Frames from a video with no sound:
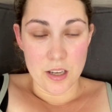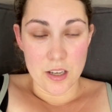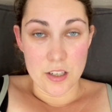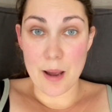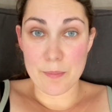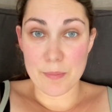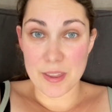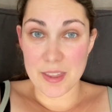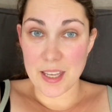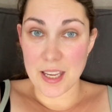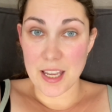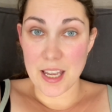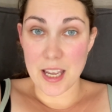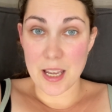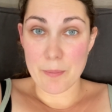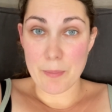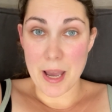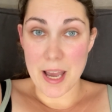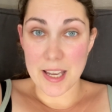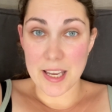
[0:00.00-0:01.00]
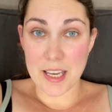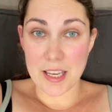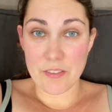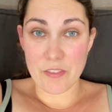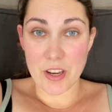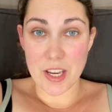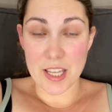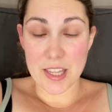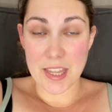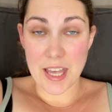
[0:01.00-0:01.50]
I'm thinking about
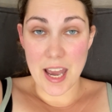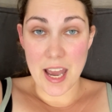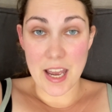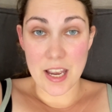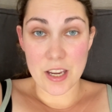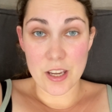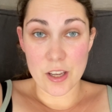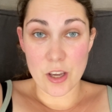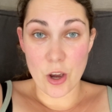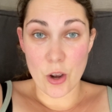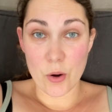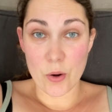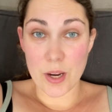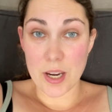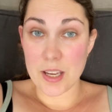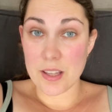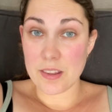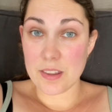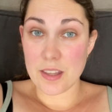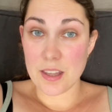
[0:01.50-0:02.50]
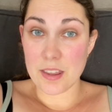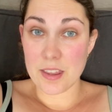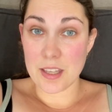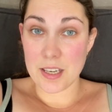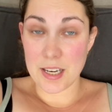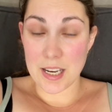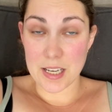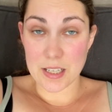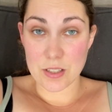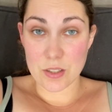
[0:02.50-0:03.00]
giving that a go in the
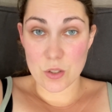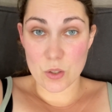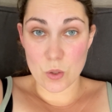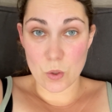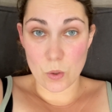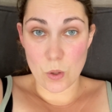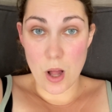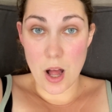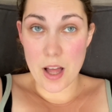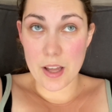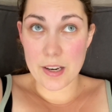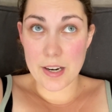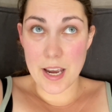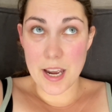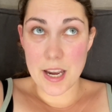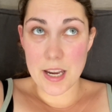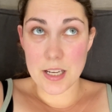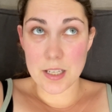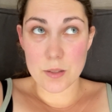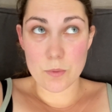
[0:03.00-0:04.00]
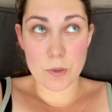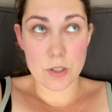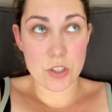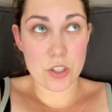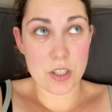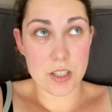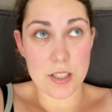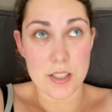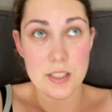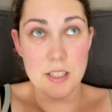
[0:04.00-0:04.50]
next school holidays, which
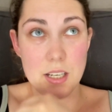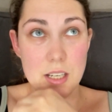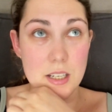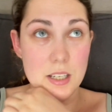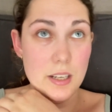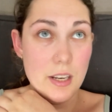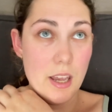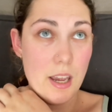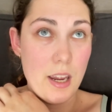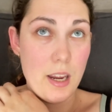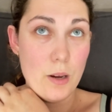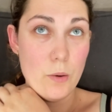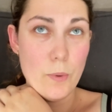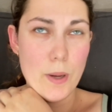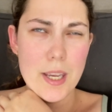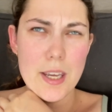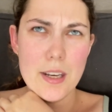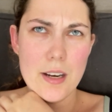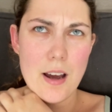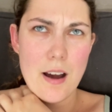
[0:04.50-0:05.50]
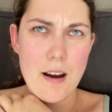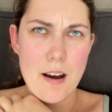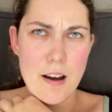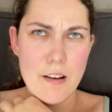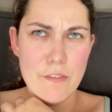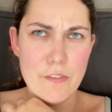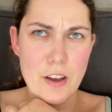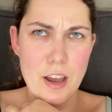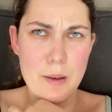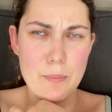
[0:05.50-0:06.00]
is in a week and a
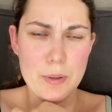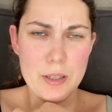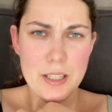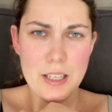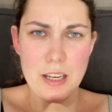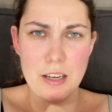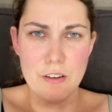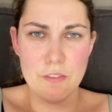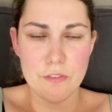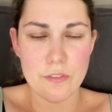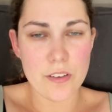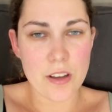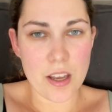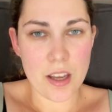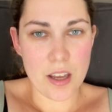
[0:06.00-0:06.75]
half, I believe.